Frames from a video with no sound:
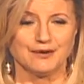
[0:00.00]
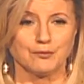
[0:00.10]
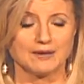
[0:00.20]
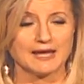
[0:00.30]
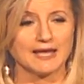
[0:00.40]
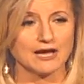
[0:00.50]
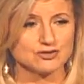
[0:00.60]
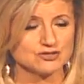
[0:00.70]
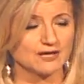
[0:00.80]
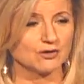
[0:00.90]
when I
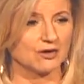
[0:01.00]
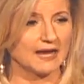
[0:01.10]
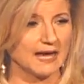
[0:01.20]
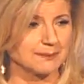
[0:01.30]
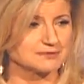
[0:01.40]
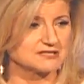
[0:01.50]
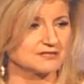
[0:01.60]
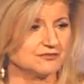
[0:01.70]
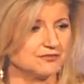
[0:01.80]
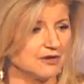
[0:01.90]
actually
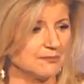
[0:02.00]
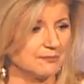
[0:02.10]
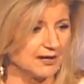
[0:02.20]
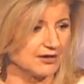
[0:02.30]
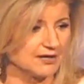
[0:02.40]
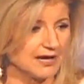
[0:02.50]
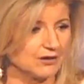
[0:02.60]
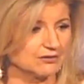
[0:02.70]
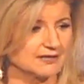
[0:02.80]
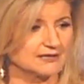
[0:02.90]
collapsed from
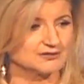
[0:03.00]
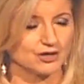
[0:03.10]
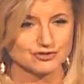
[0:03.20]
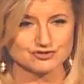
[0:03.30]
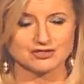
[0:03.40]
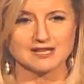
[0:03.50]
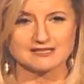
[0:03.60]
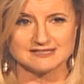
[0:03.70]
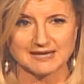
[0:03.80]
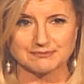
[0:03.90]
burnout, exhaustion,
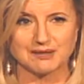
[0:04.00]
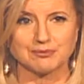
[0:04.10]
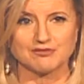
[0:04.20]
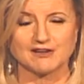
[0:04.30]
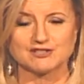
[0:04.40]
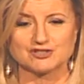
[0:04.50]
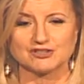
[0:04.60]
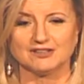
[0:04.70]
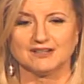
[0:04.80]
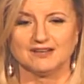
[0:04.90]
and sleep
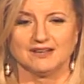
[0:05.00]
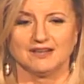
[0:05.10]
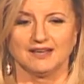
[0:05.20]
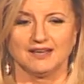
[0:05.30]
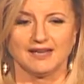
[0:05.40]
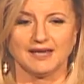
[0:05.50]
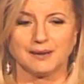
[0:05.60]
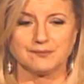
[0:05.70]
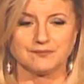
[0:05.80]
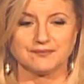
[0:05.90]
deprivation.
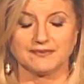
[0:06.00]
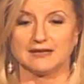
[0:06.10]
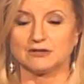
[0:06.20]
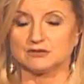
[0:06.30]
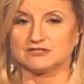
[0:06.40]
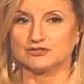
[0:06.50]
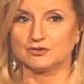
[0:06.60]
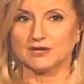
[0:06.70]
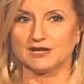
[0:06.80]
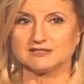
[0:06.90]
It was
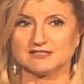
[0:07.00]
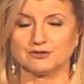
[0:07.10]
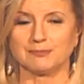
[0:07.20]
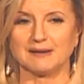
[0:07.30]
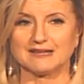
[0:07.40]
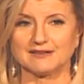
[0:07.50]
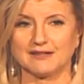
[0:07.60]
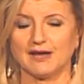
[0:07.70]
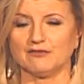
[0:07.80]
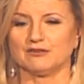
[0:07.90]
2 years into building
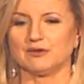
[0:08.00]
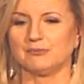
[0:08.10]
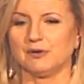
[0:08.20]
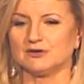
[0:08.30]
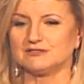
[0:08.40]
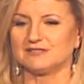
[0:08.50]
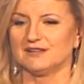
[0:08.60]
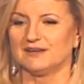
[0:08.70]
the Huffington Post.